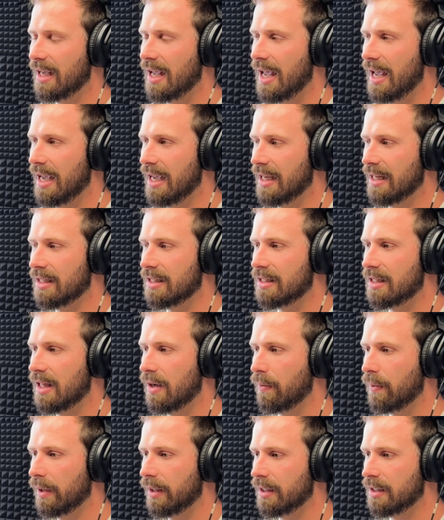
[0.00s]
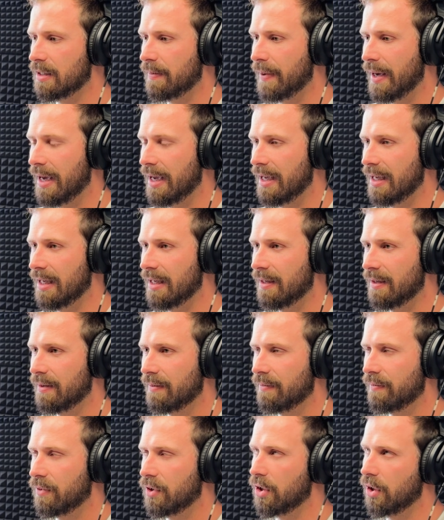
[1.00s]
and they're willing to pay,
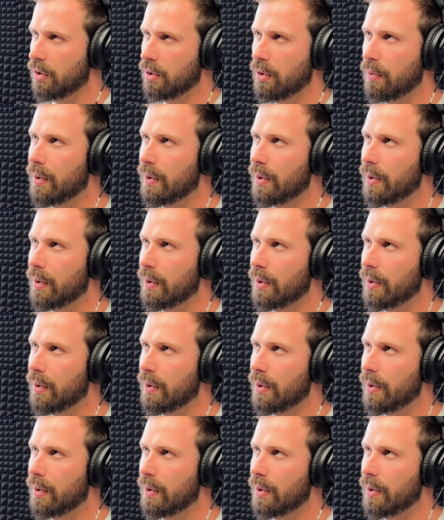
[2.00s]
they're